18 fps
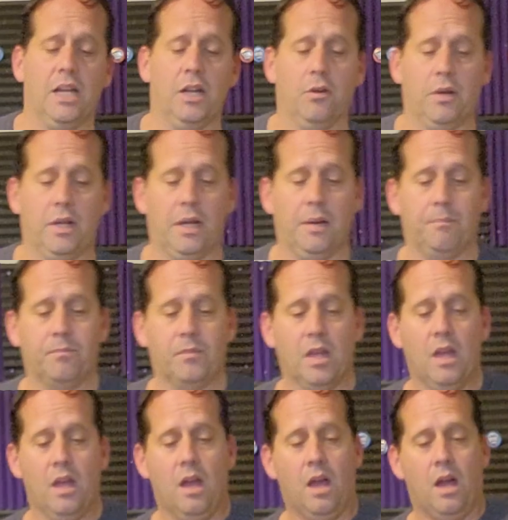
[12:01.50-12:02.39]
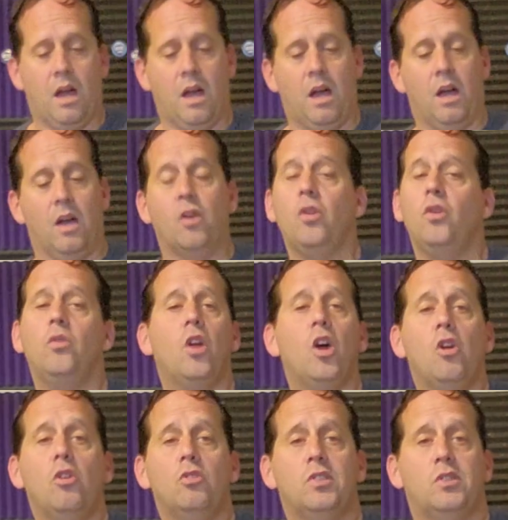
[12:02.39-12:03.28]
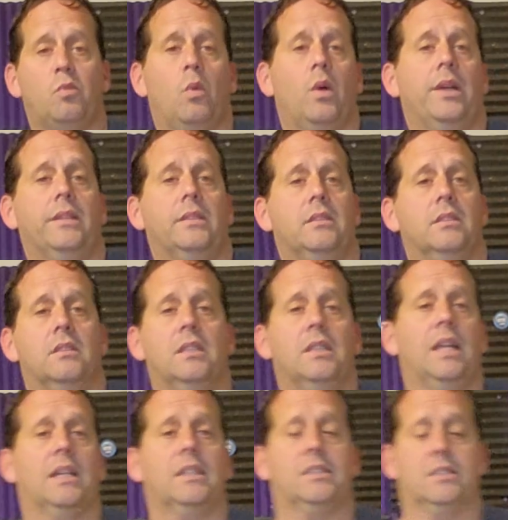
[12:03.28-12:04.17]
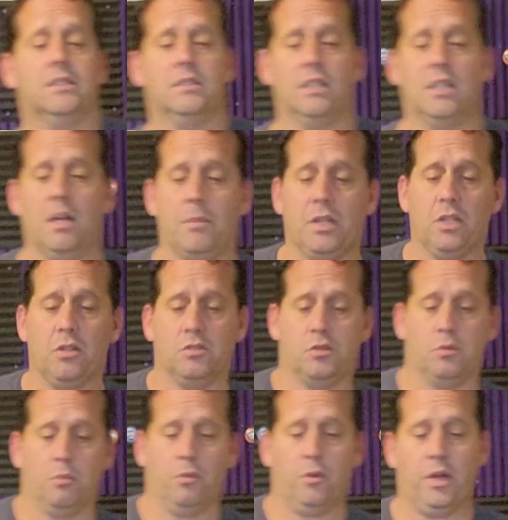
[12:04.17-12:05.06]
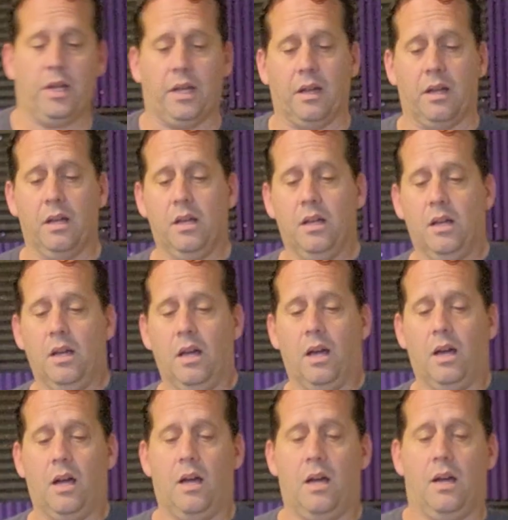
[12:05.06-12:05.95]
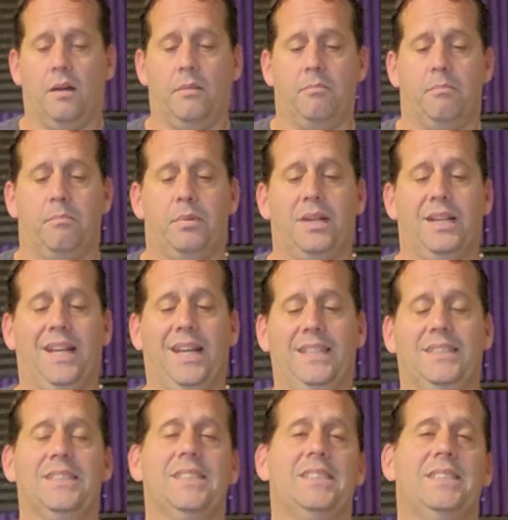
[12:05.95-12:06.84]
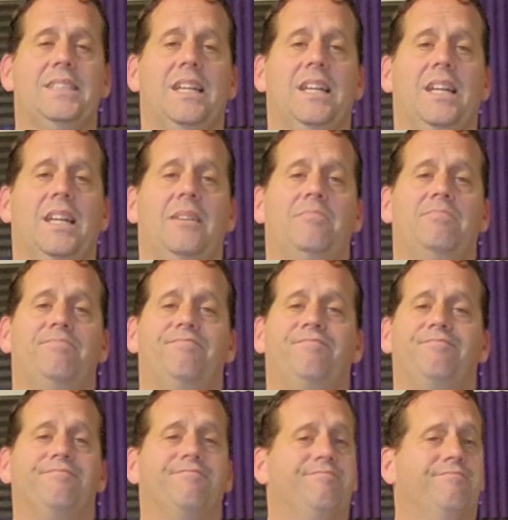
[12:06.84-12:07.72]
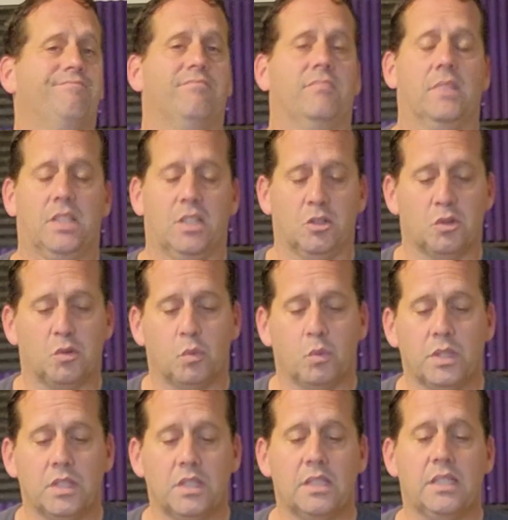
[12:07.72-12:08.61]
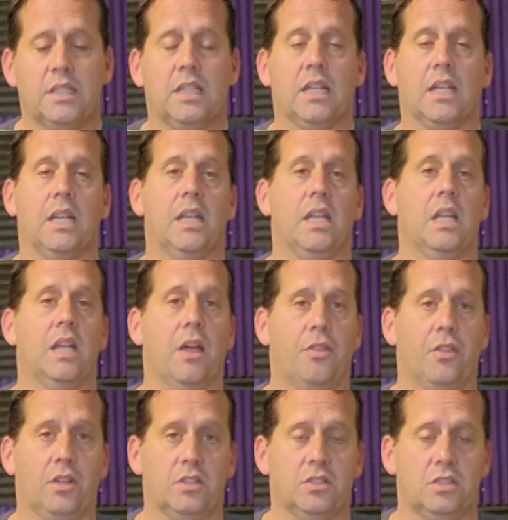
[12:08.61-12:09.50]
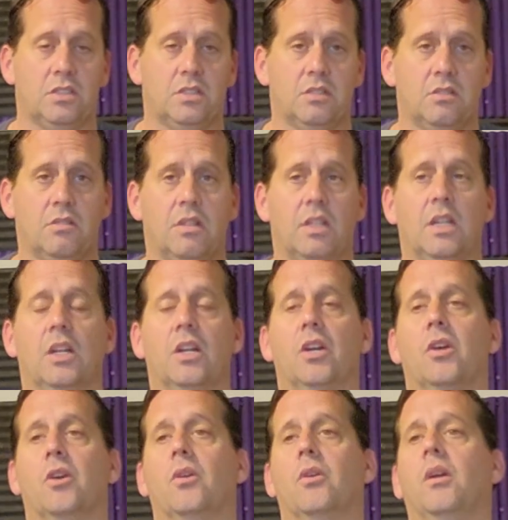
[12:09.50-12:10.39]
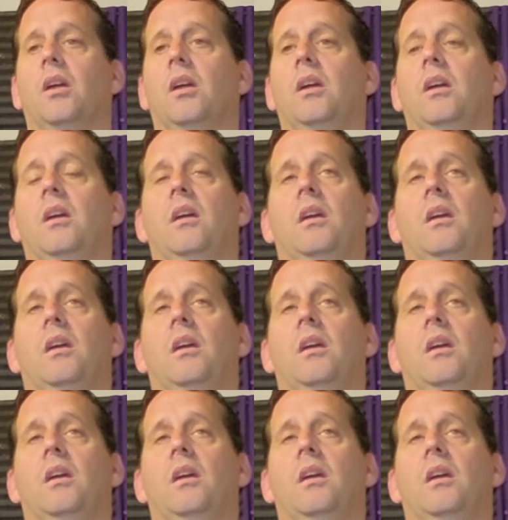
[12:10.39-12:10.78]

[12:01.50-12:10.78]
area. Who knows what the coming years will bring. But at this time, there's really nothing to do there.